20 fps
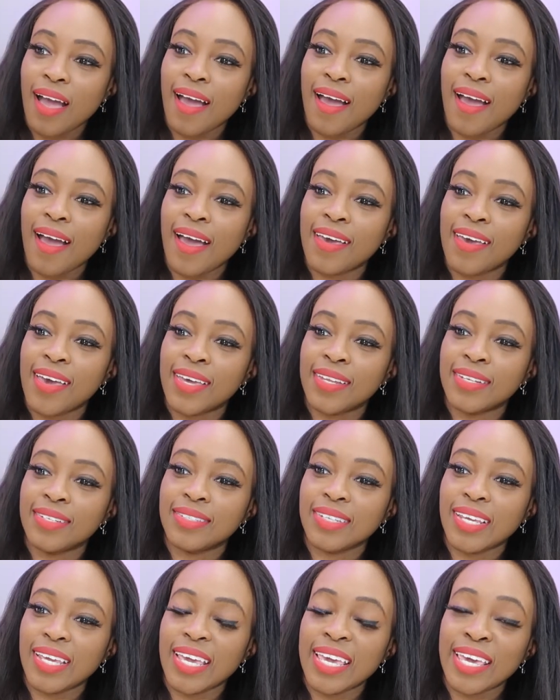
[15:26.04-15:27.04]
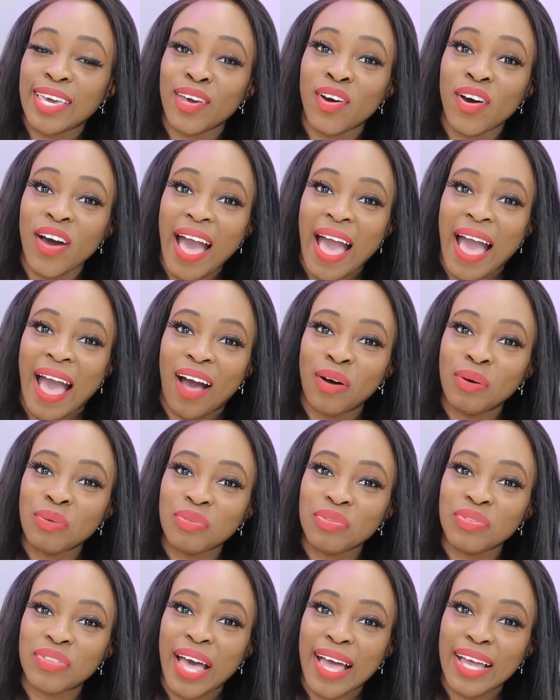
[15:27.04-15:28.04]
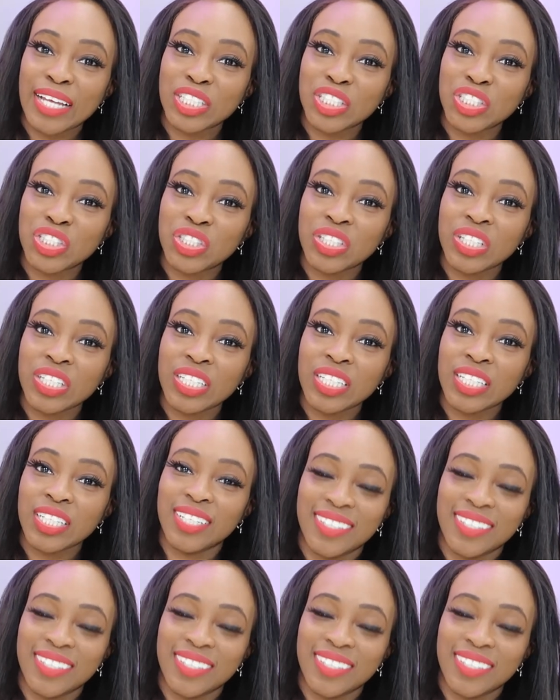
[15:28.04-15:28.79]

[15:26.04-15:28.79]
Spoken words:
and it got out that she